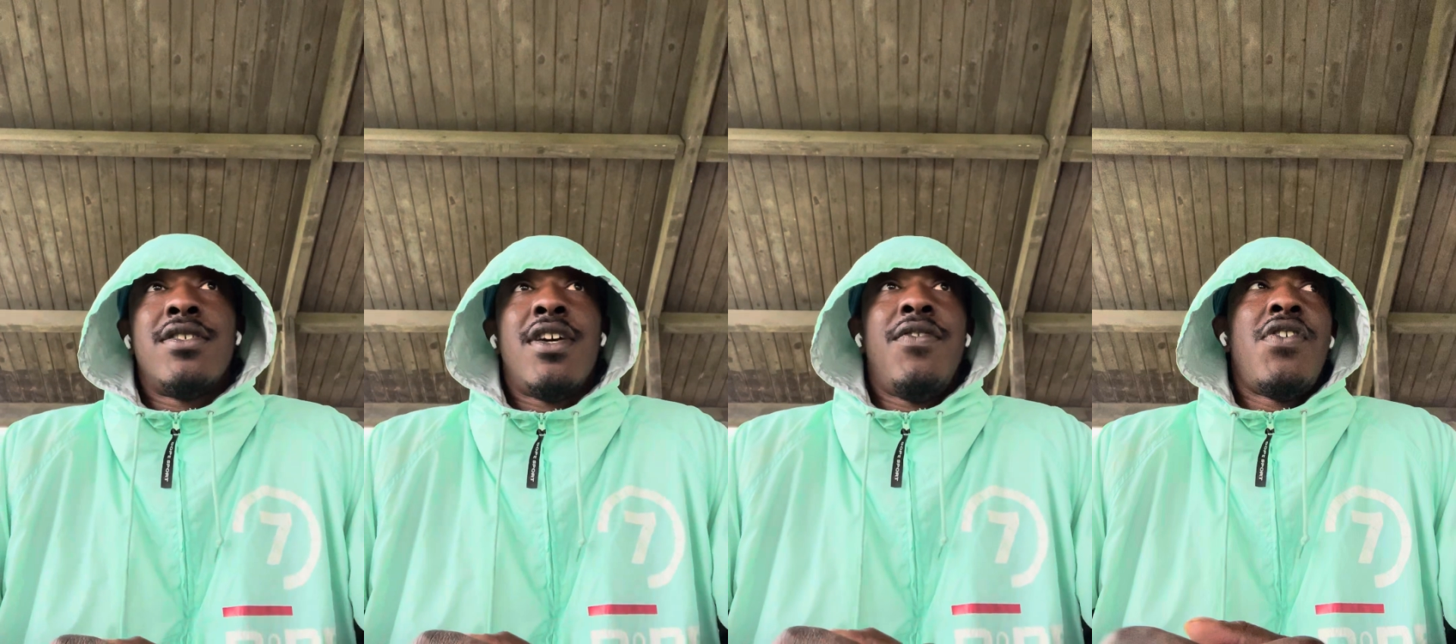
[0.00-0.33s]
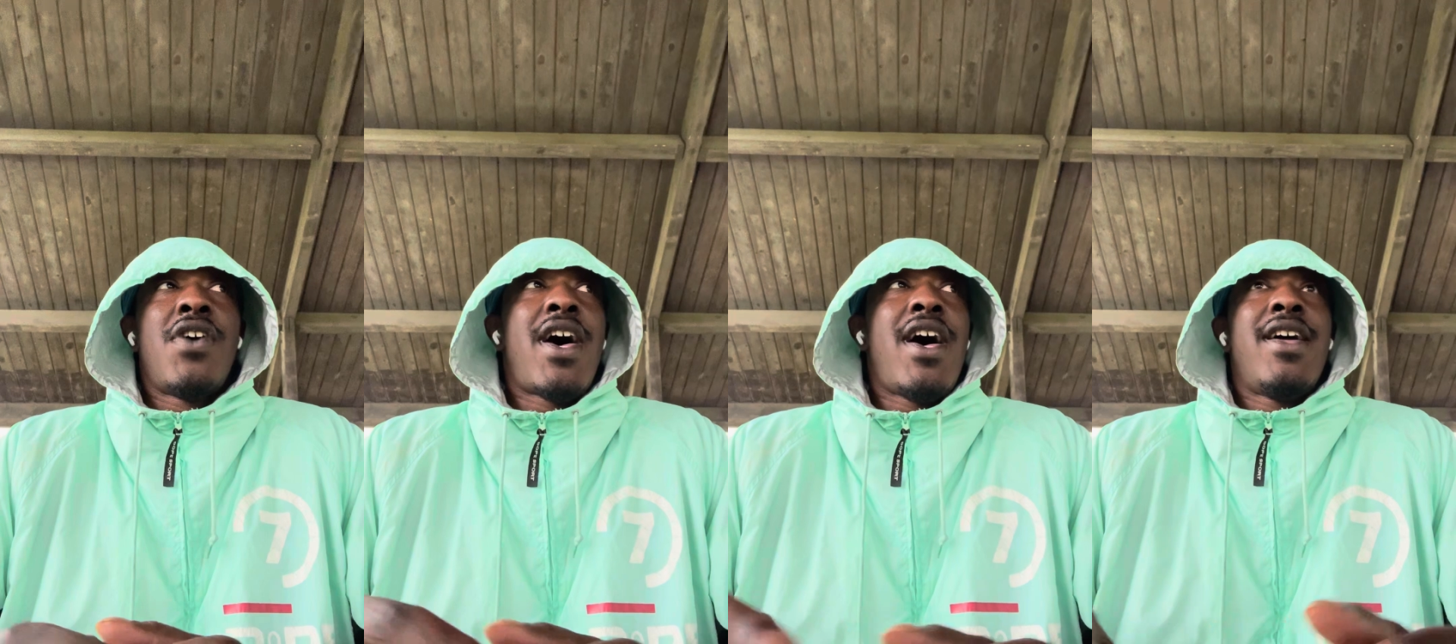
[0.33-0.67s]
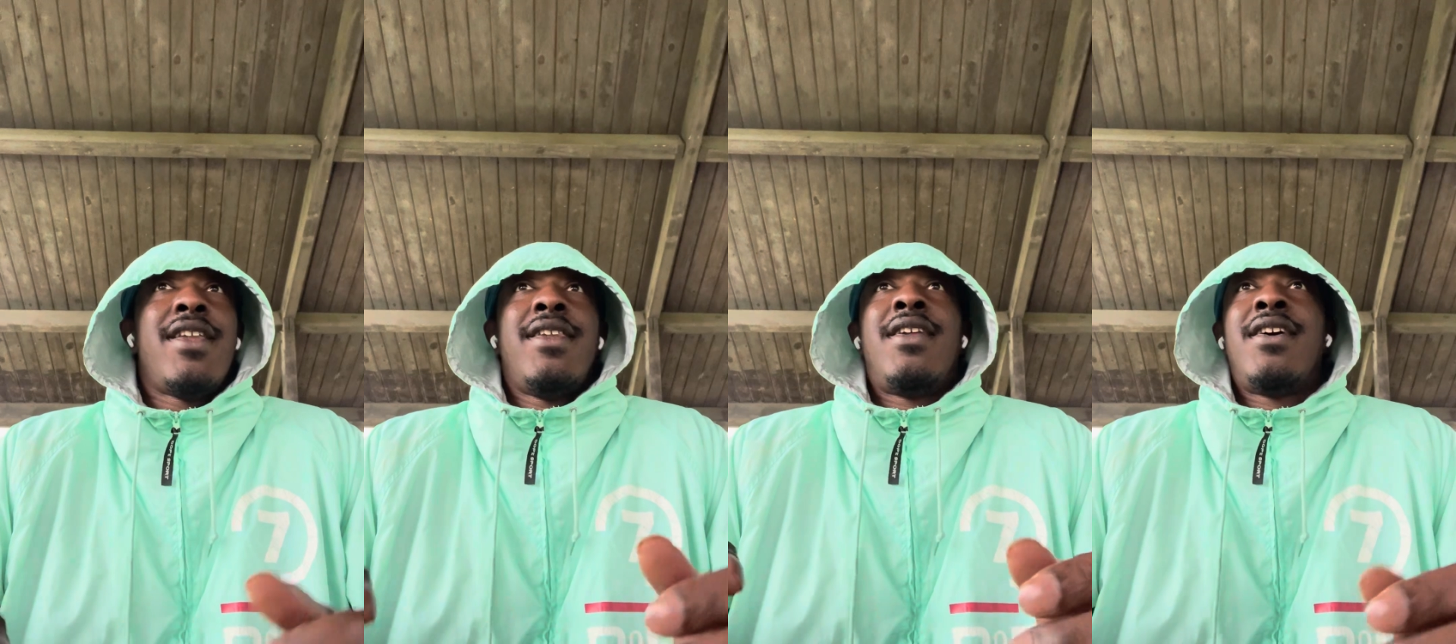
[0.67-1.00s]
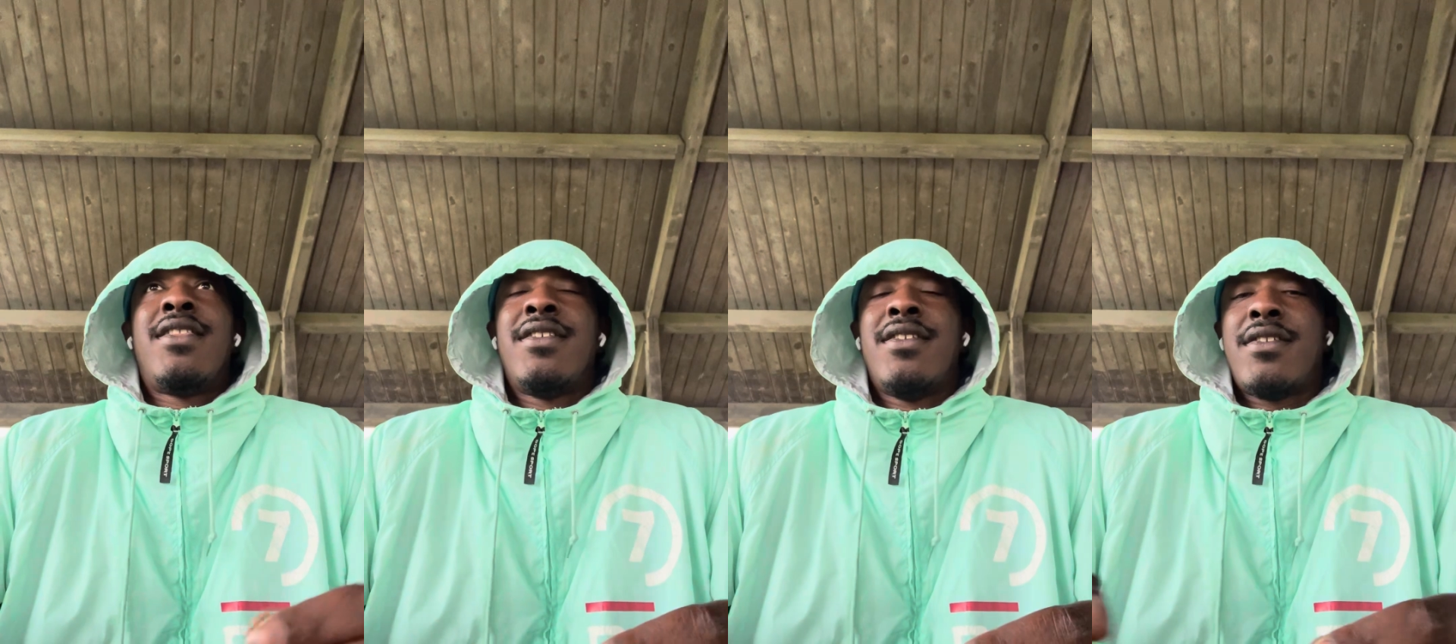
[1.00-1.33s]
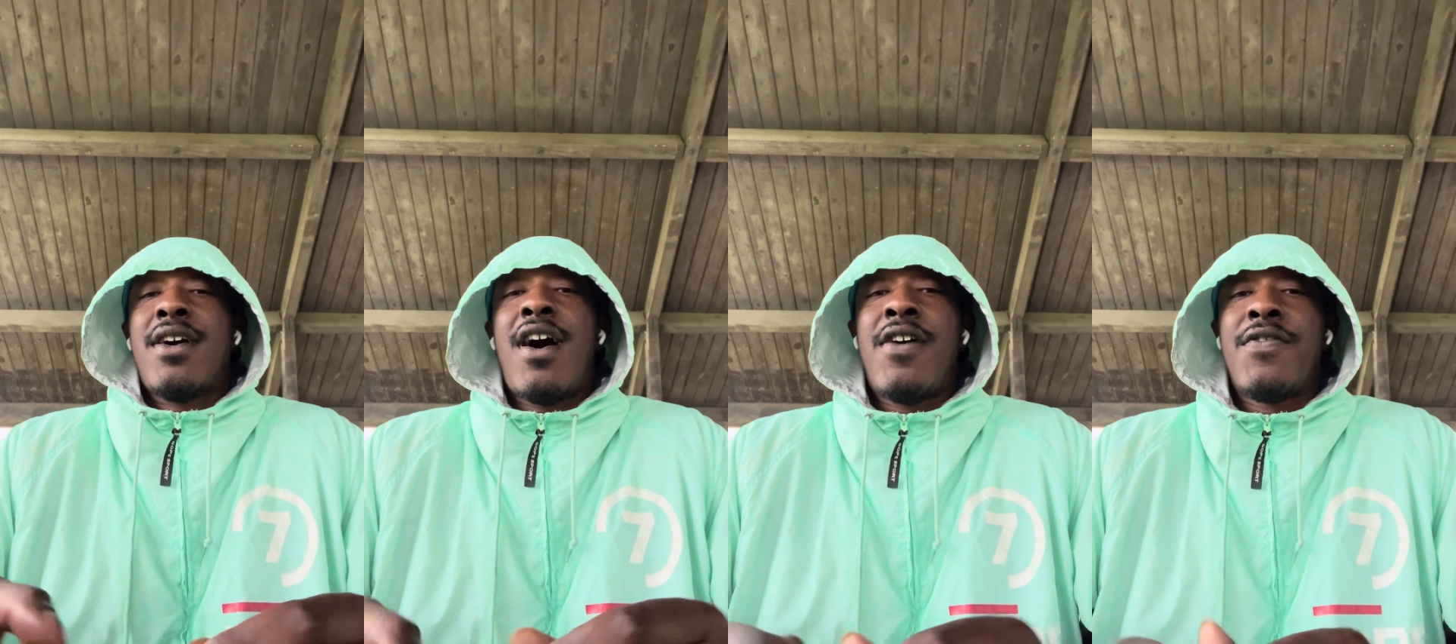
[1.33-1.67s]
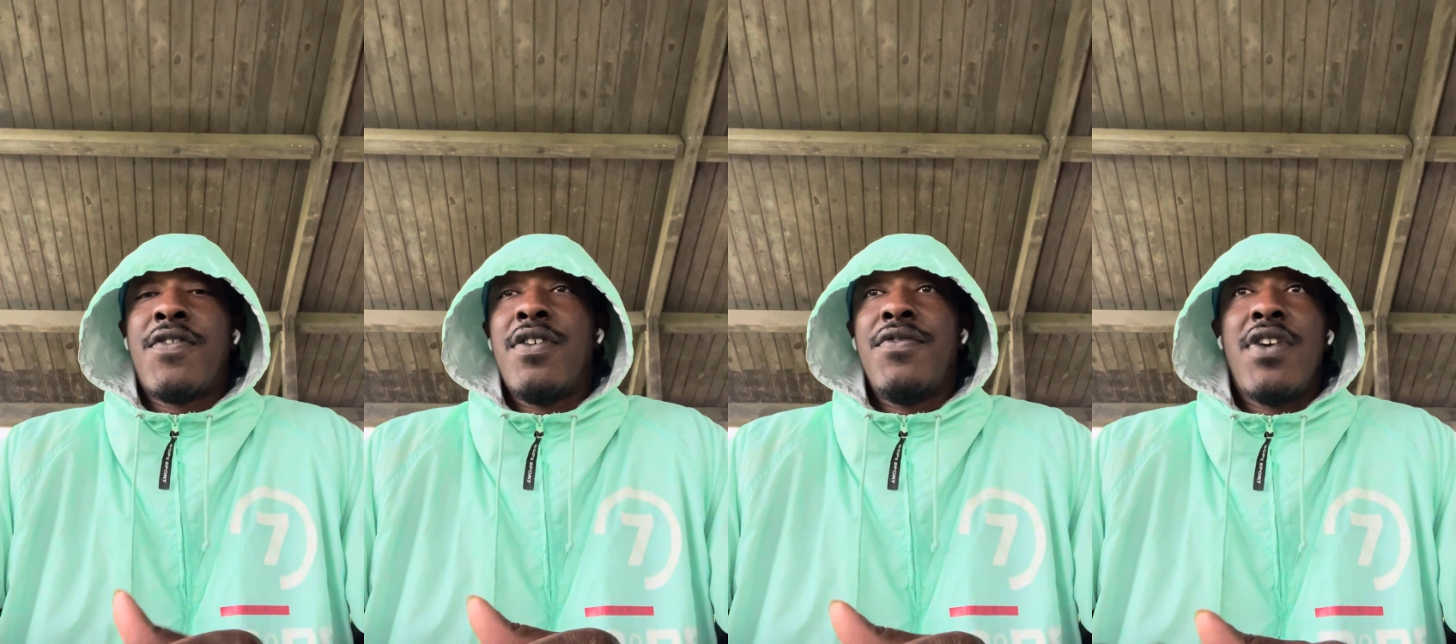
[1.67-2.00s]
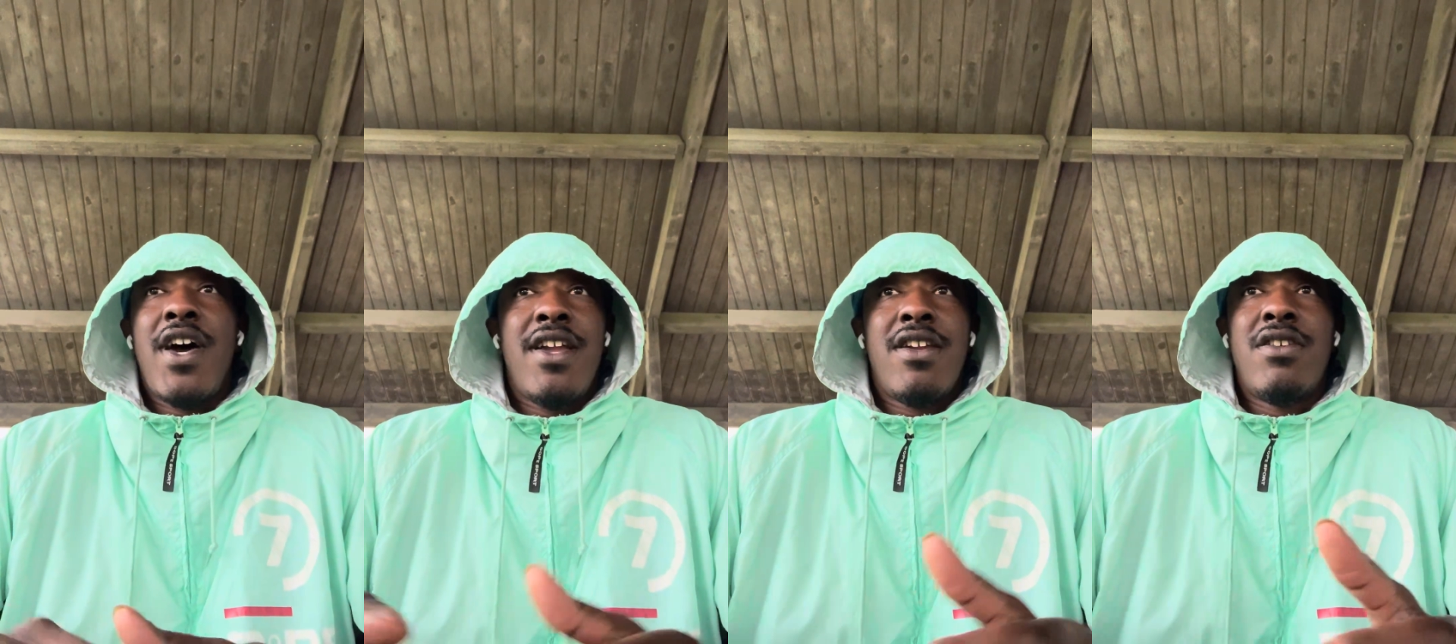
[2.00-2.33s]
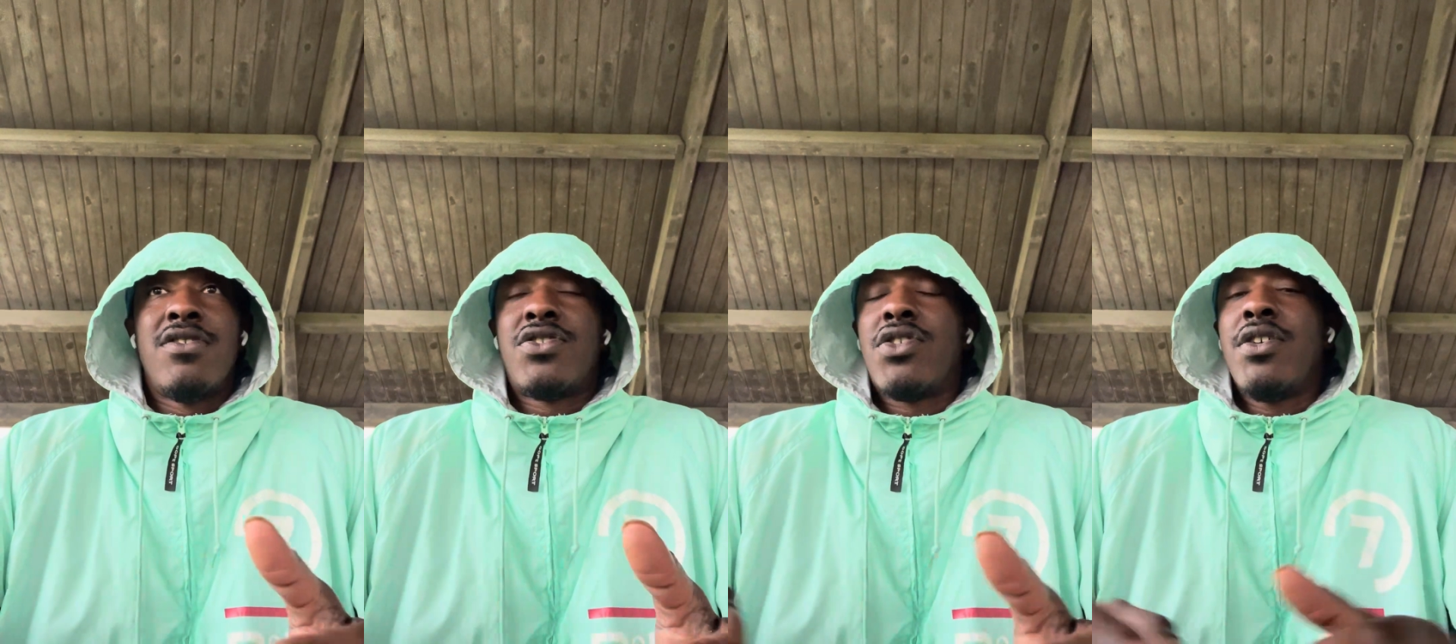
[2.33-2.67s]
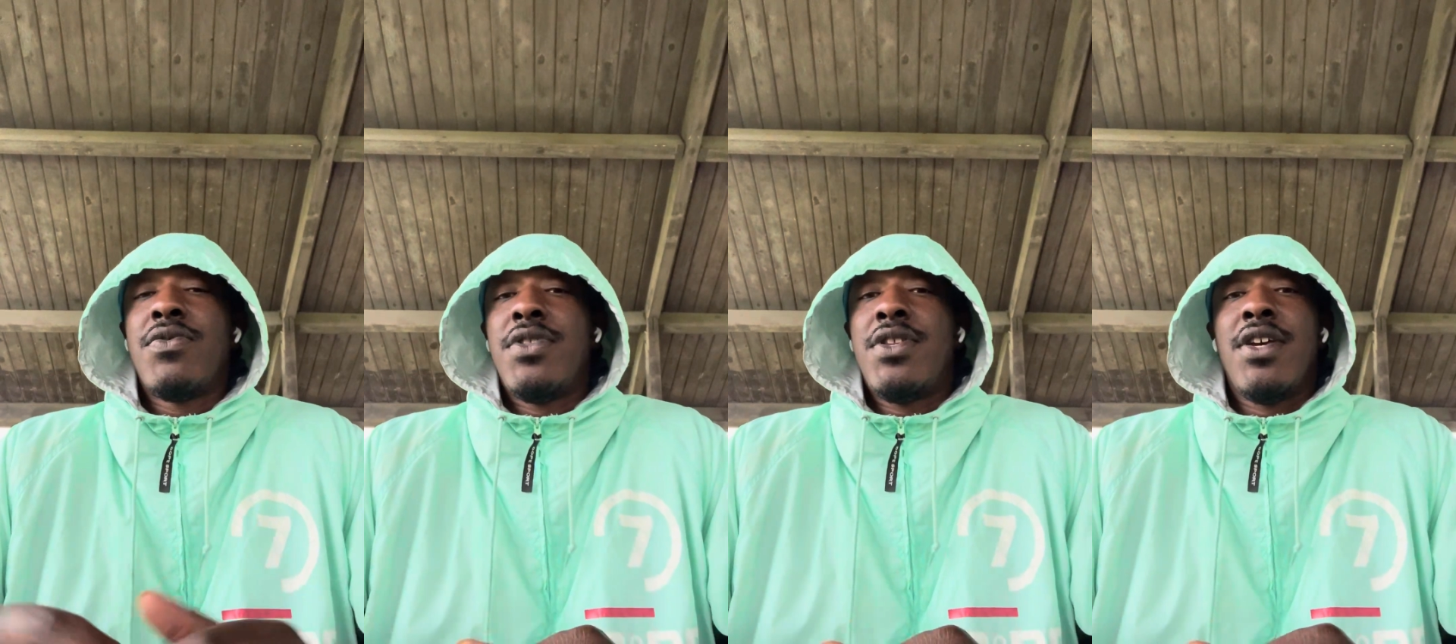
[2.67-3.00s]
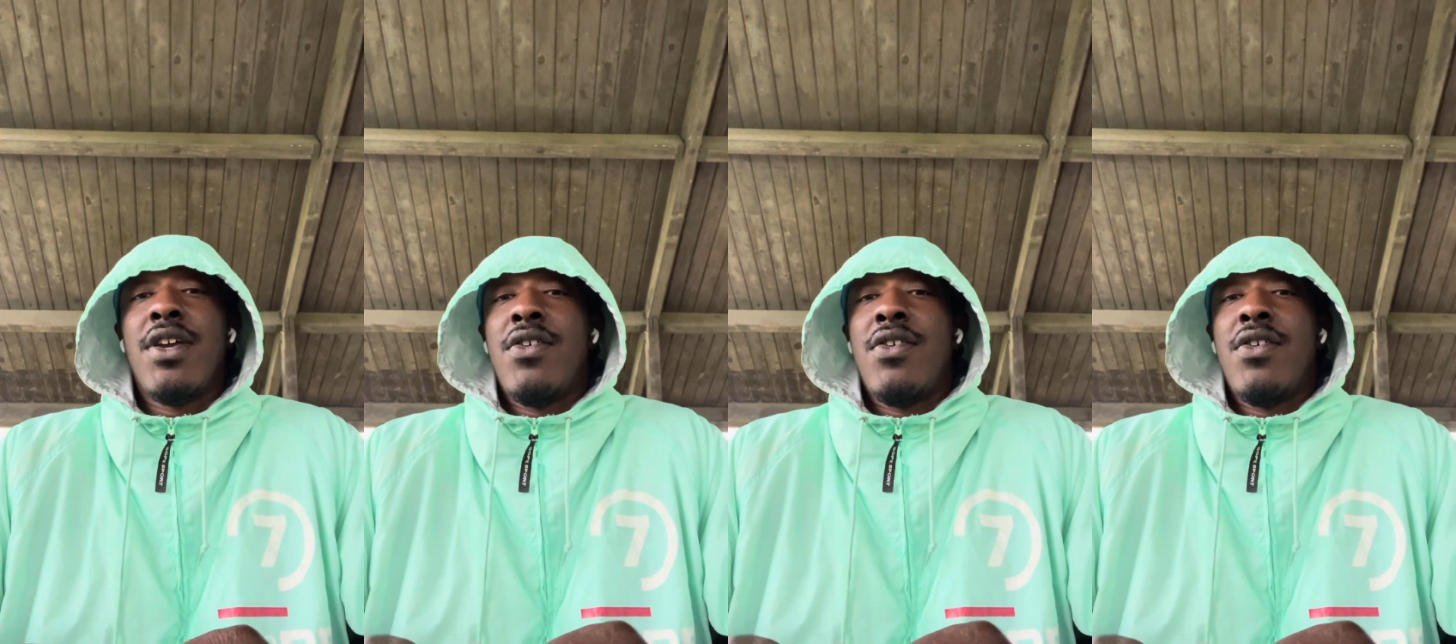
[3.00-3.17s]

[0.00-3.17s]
If you had nothing to offer, if you had no strength within you,